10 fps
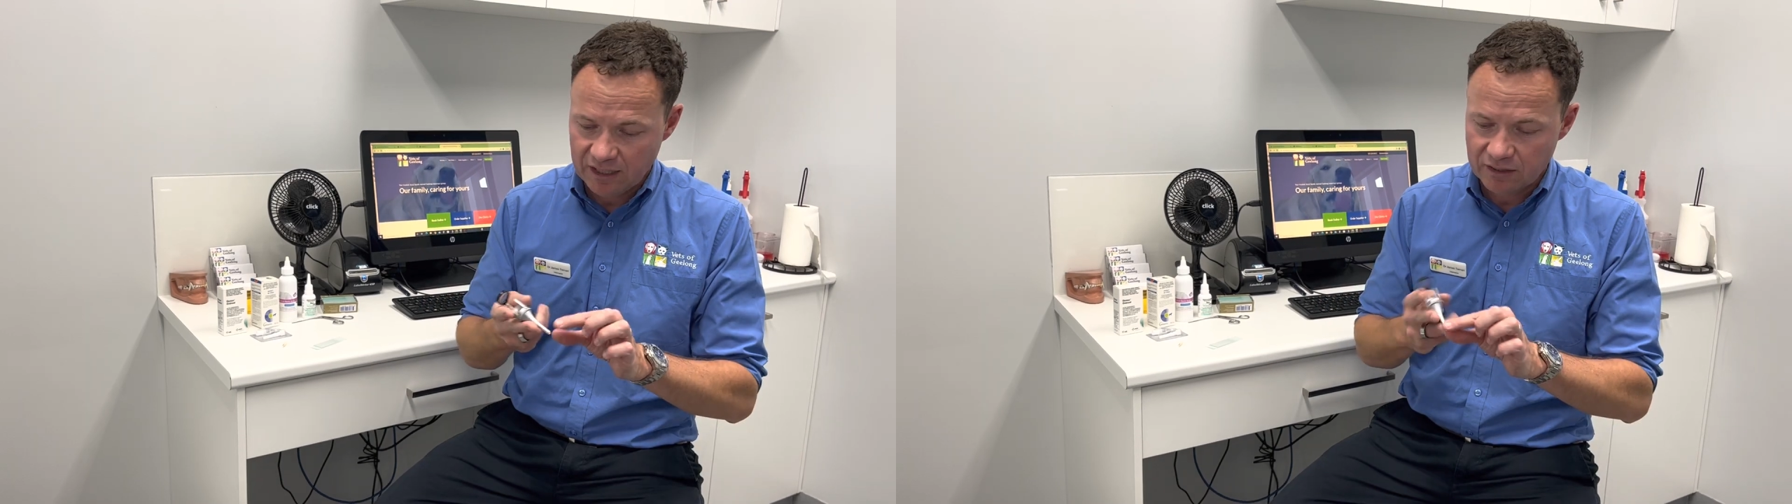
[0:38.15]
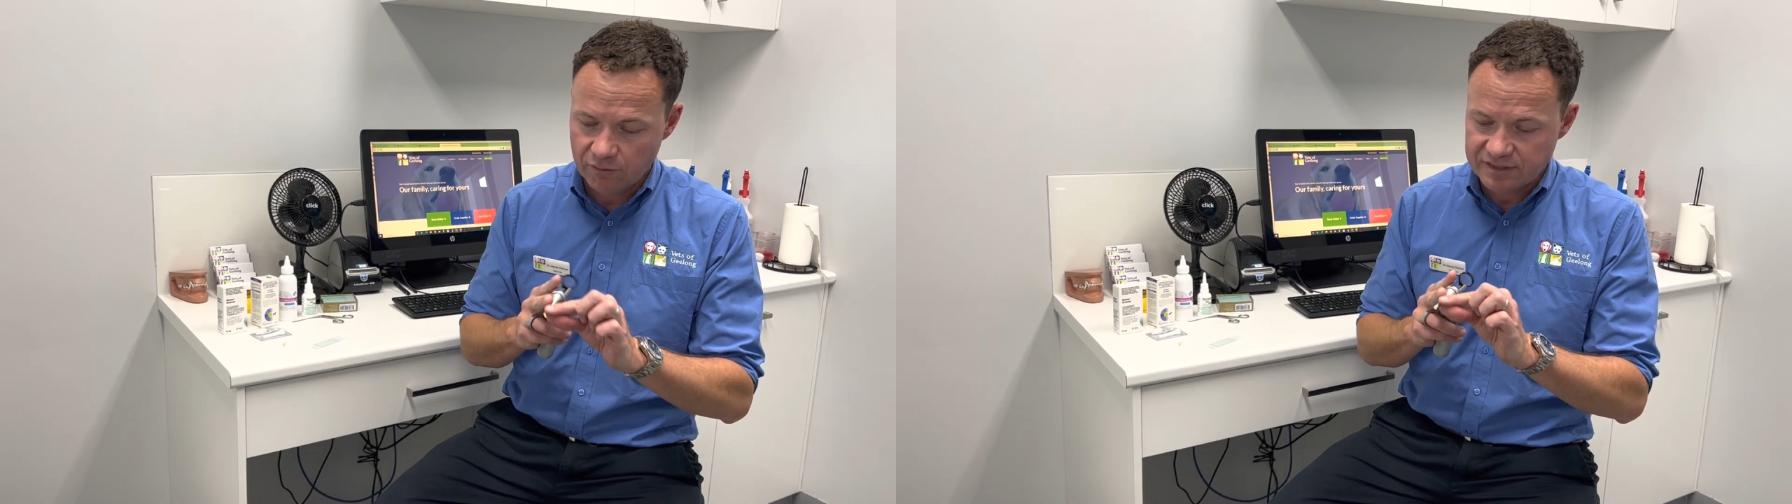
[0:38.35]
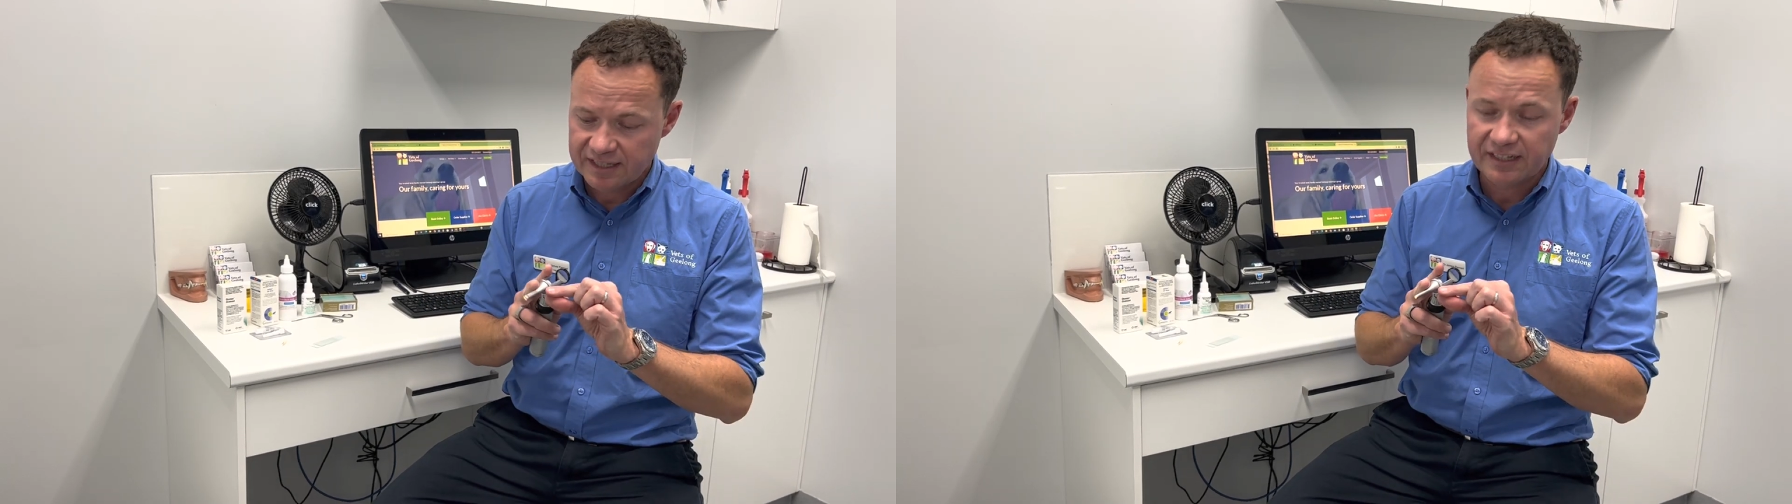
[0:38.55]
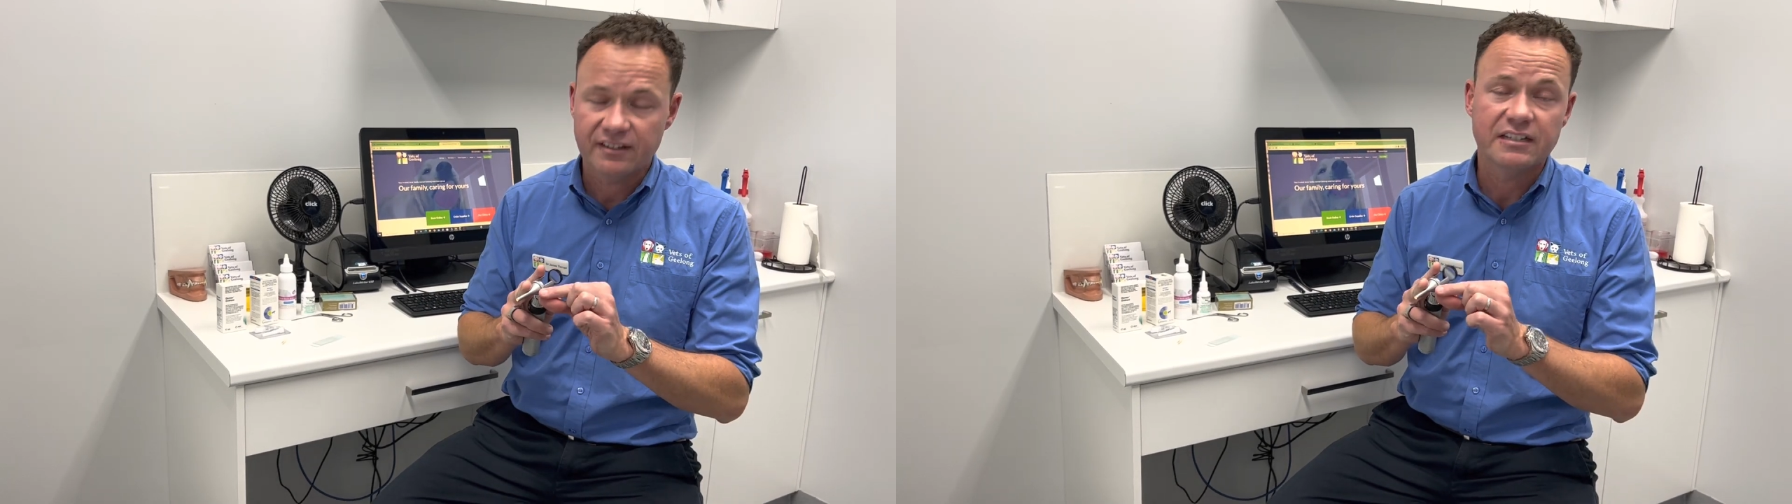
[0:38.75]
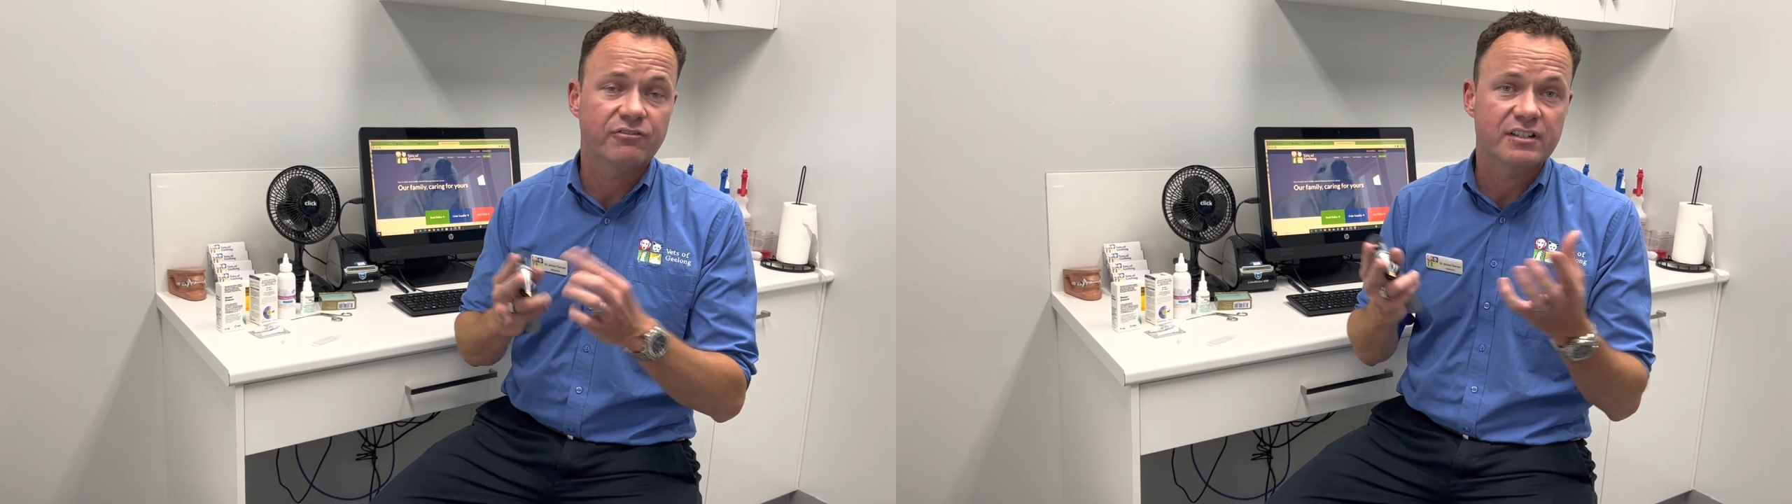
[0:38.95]
and obviously there's
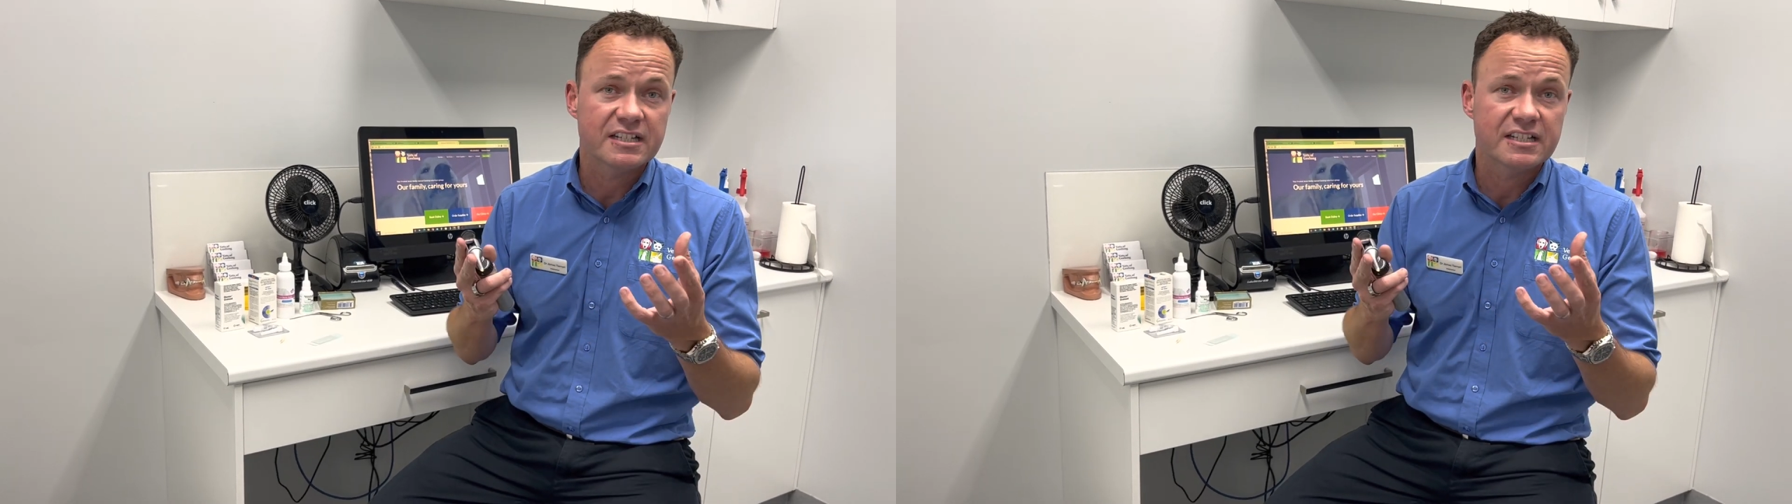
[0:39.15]
different